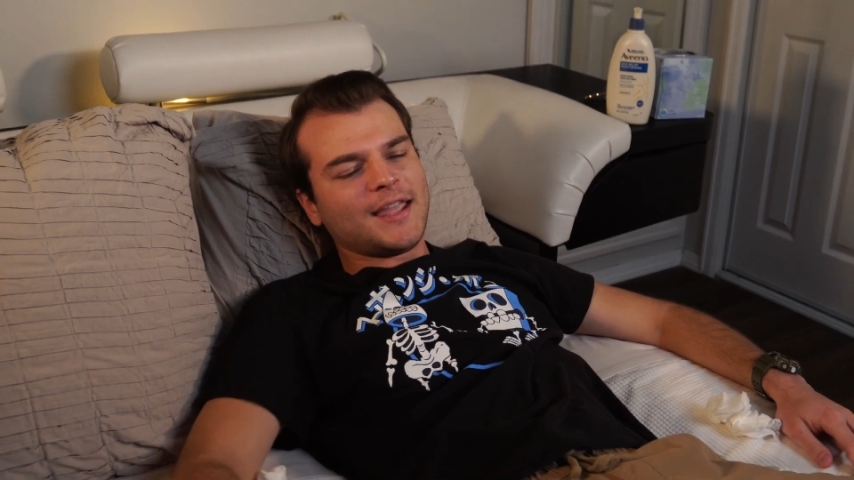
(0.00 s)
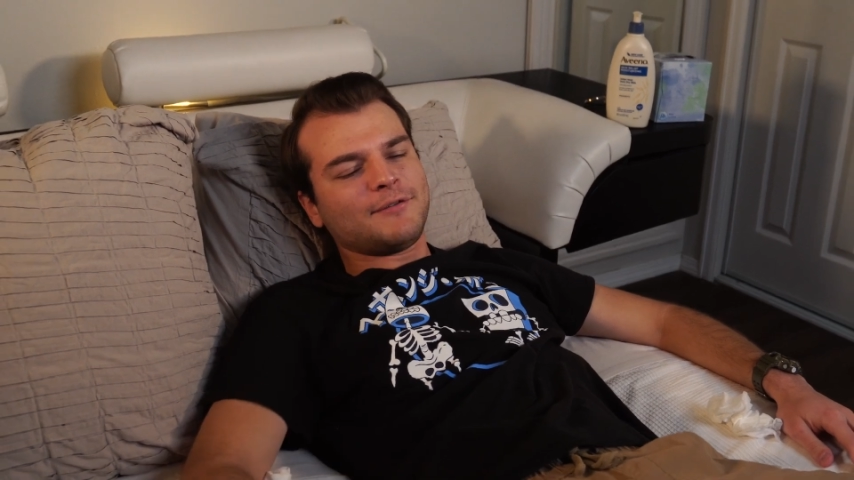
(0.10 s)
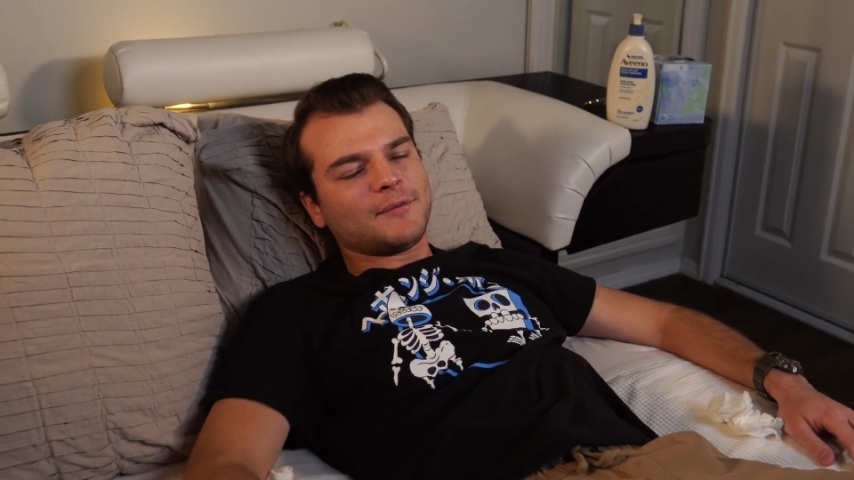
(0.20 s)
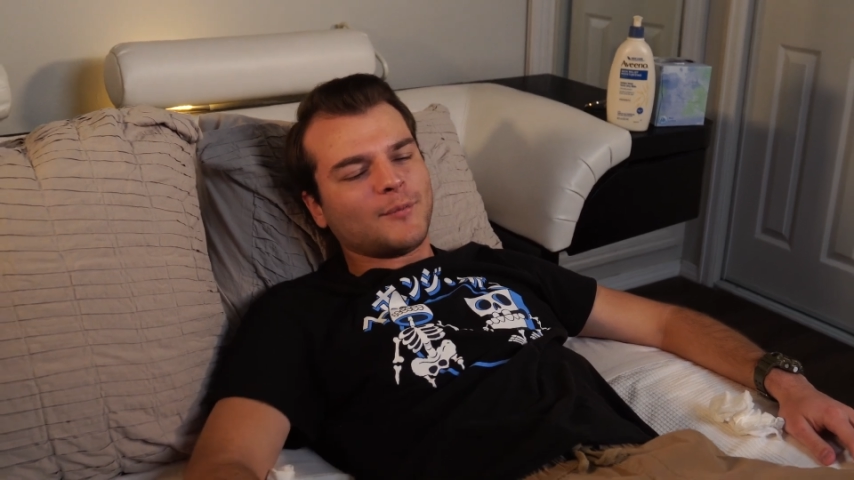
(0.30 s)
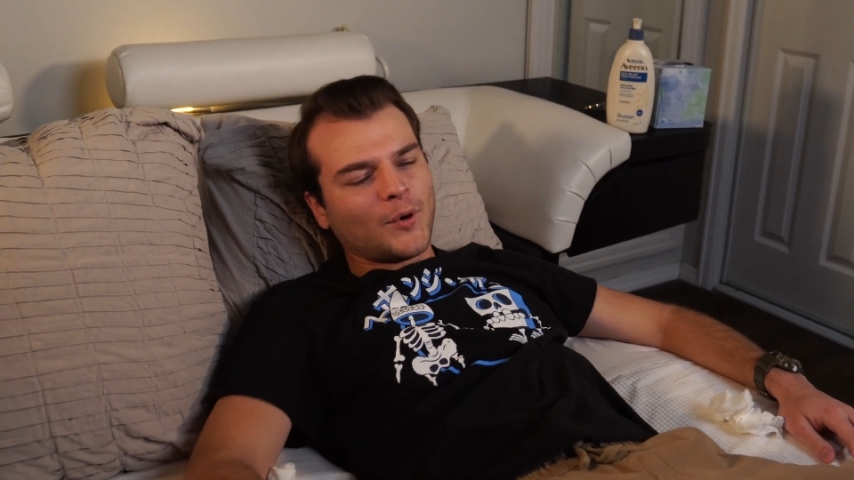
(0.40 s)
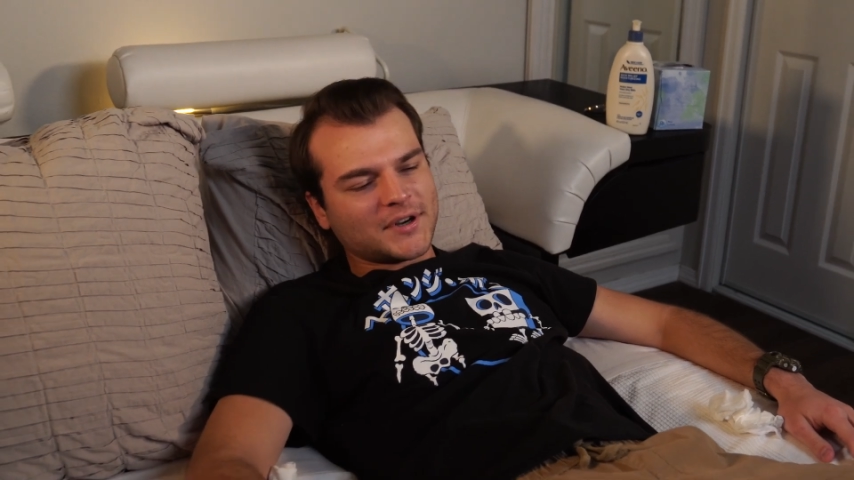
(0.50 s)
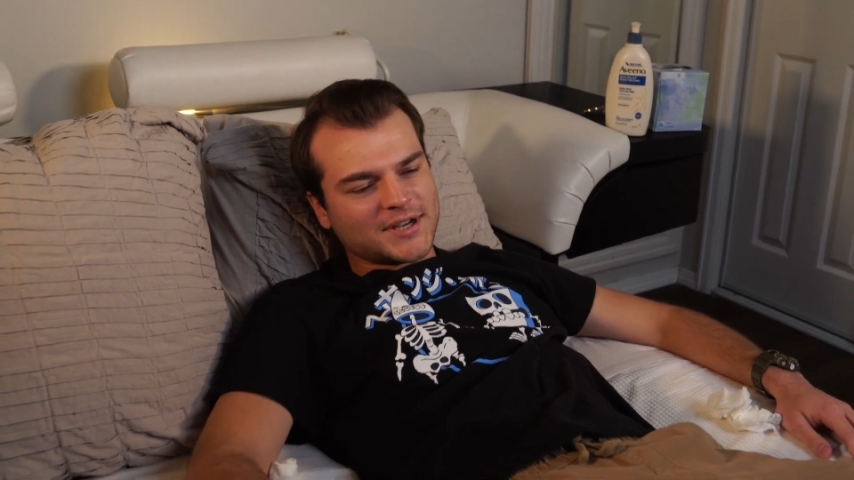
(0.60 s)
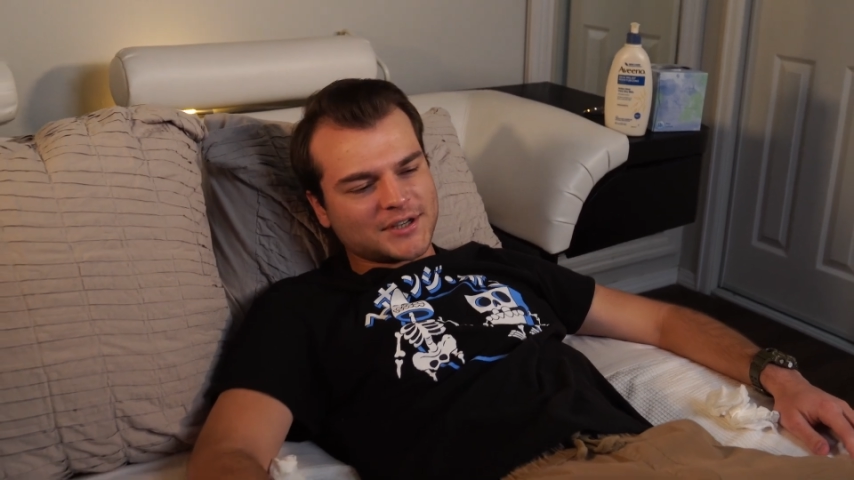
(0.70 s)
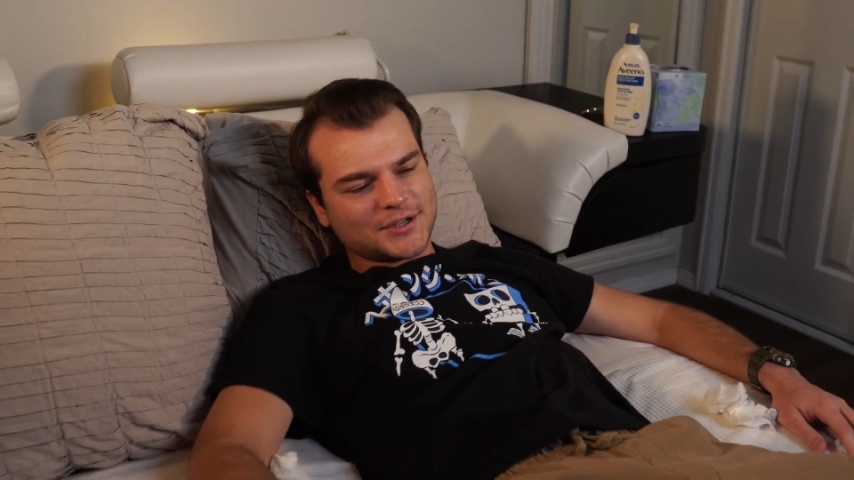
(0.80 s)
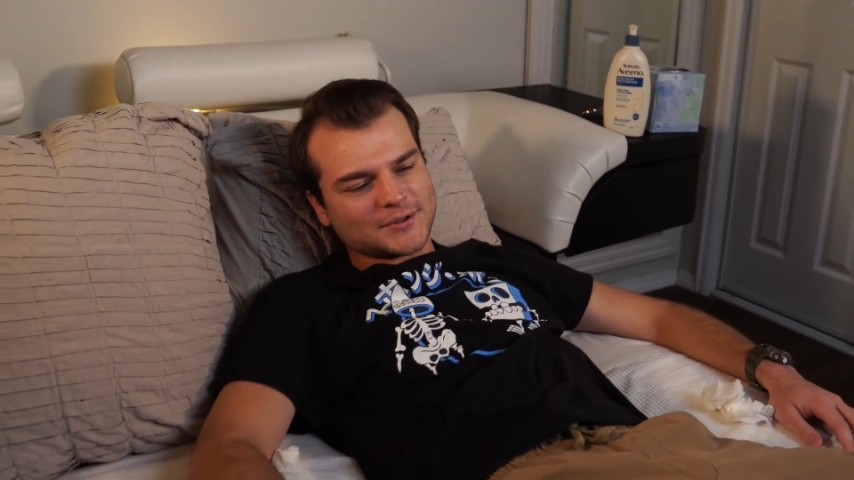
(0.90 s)
even more
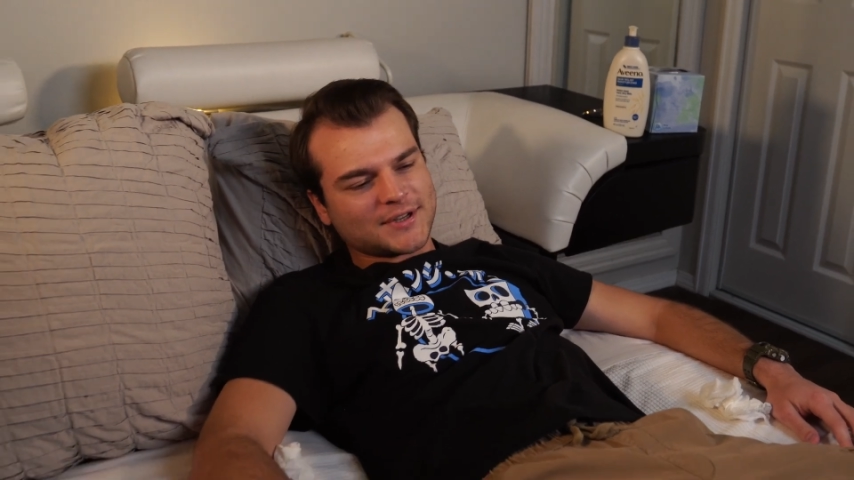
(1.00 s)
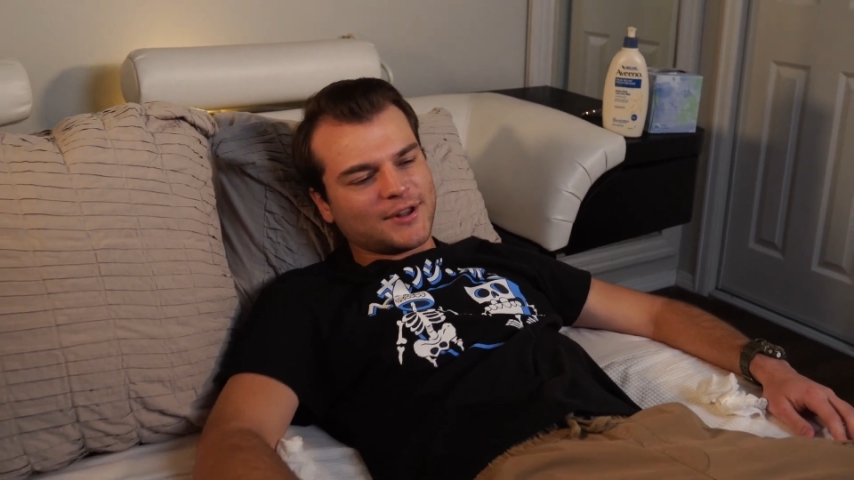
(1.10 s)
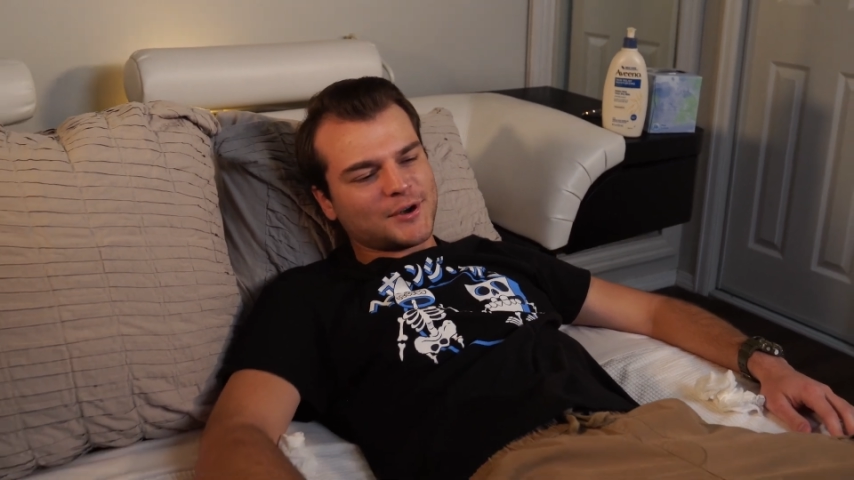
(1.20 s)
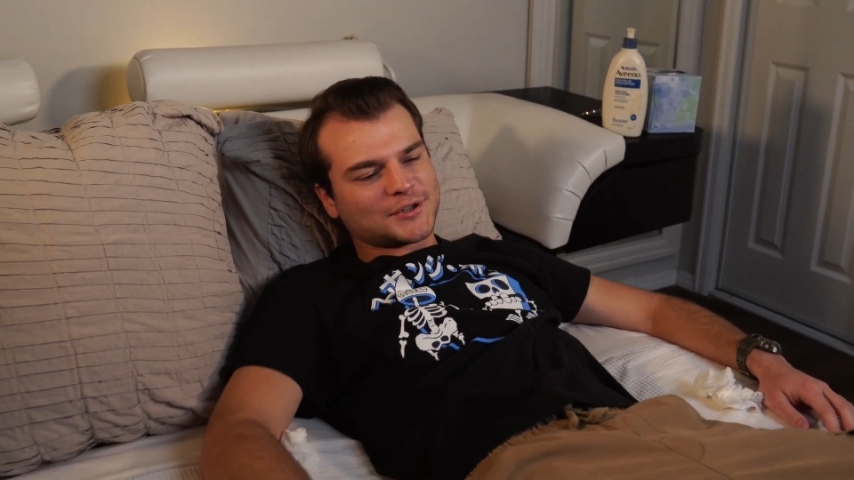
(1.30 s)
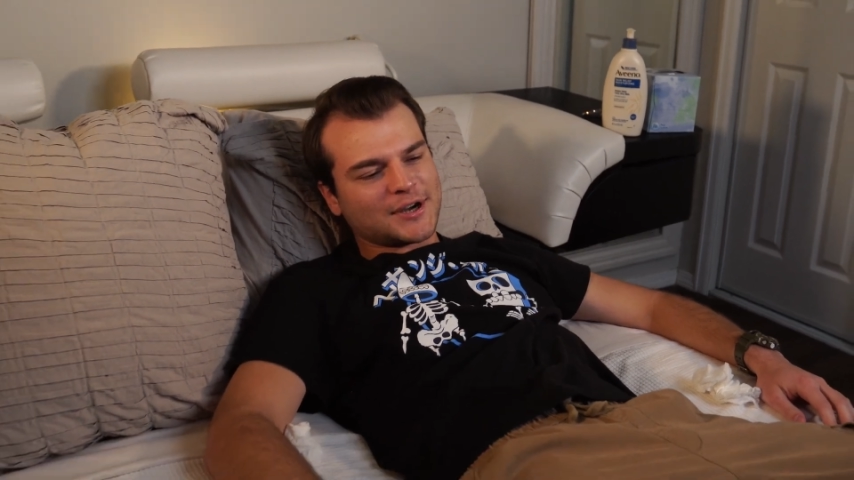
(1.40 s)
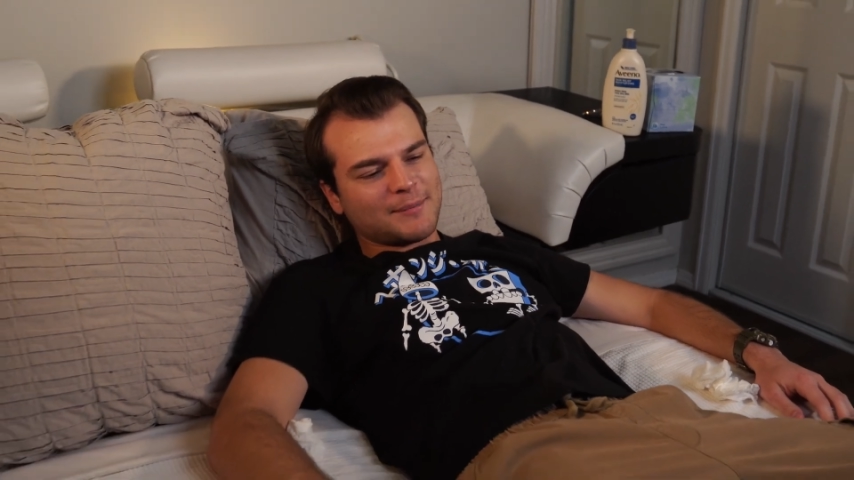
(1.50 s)
tissues and lotion